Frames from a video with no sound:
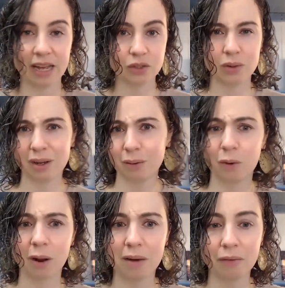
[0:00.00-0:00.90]
And so
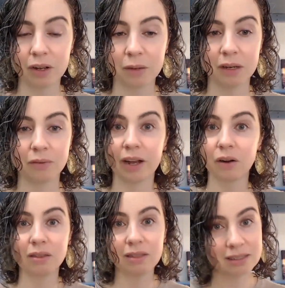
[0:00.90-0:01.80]
therefore I'm never going to be a
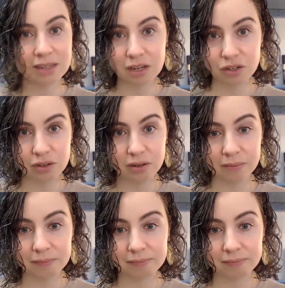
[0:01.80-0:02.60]
writer. That's not true.